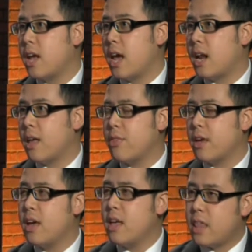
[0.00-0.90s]
And I
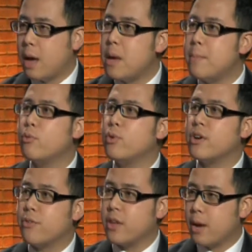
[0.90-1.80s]
think that made me
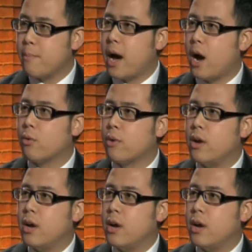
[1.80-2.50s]
really think about